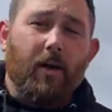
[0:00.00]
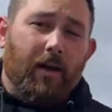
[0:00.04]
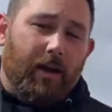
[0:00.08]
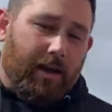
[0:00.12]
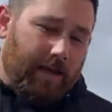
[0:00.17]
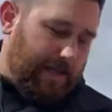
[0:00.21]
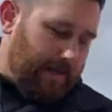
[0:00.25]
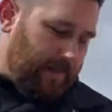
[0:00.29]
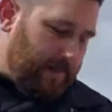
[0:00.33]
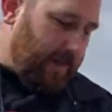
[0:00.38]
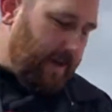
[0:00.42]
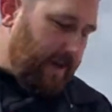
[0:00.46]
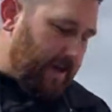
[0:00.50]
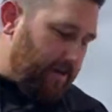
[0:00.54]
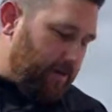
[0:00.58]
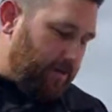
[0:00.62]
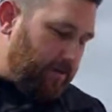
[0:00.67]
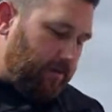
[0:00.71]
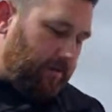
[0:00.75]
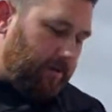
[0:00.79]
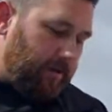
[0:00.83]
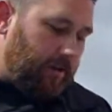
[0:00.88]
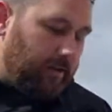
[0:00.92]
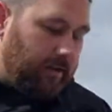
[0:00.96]
and then
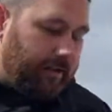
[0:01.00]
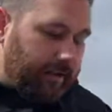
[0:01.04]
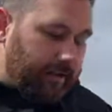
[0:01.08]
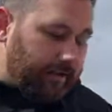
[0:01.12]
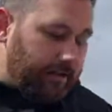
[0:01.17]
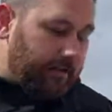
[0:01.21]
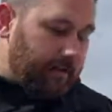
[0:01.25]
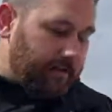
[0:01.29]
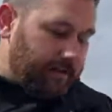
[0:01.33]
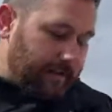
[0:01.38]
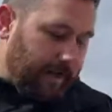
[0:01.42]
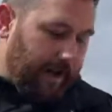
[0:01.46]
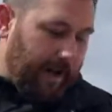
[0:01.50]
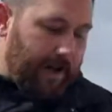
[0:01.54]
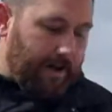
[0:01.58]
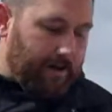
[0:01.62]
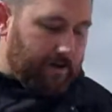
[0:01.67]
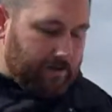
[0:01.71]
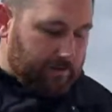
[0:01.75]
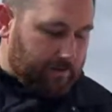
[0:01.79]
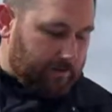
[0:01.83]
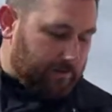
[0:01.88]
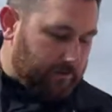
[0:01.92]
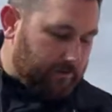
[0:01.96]
clean the
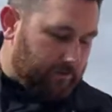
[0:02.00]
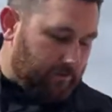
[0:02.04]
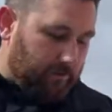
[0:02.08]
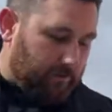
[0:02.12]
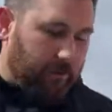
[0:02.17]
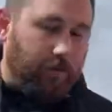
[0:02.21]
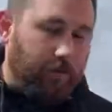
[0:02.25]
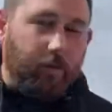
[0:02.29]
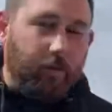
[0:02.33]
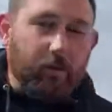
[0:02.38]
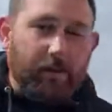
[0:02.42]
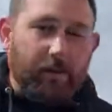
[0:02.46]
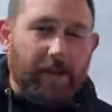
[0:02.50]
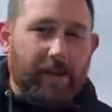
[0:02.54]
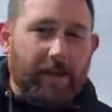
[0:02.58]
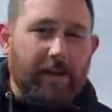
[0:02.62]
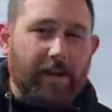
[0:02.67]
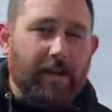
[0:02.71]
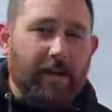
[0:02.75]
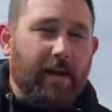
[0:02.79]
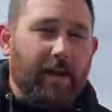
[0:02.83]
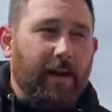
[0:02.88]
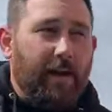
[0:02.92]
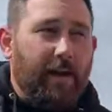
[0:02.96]
tires
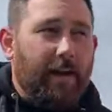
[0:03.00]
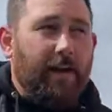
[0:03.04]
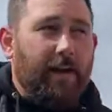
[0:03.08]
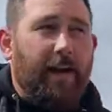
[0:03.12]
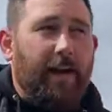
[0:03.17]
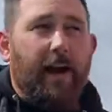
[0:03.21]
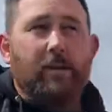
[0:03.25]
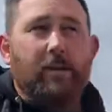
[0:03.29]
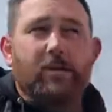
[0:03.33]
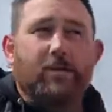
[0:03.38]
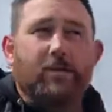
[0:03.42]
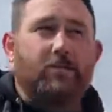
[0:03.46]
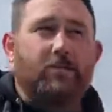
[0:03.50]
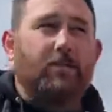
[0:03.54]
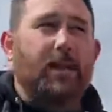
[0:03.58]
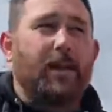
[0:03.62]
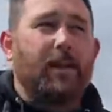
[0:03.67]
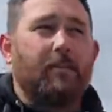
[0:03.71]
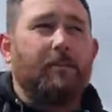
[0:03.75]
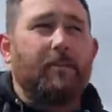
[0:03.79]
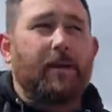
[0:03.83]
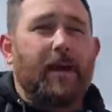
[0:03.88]
thoroughly.